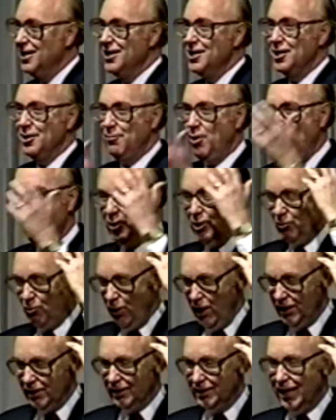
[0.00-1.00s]
the moment
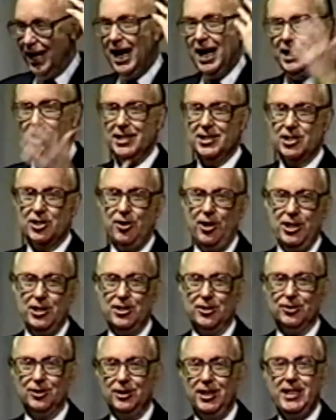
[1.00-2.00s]
when God is going
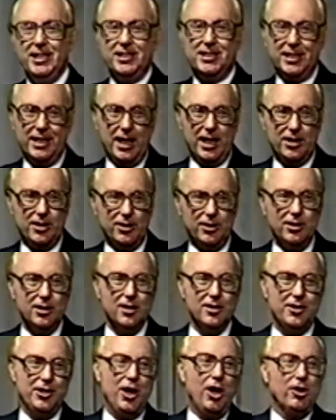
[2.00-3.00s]
to link together
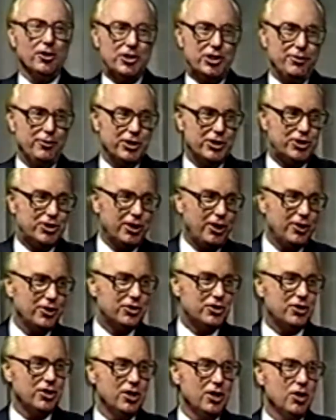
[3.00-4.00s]
the old Jewish
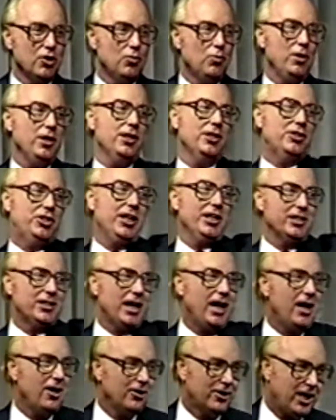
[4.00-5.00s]
church with a
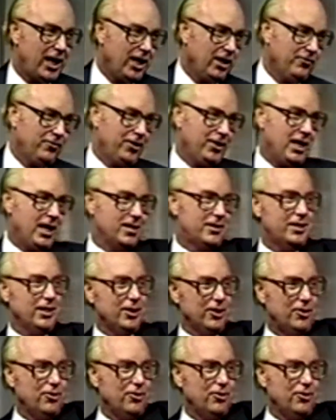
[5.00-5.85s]
Gentile convert out there,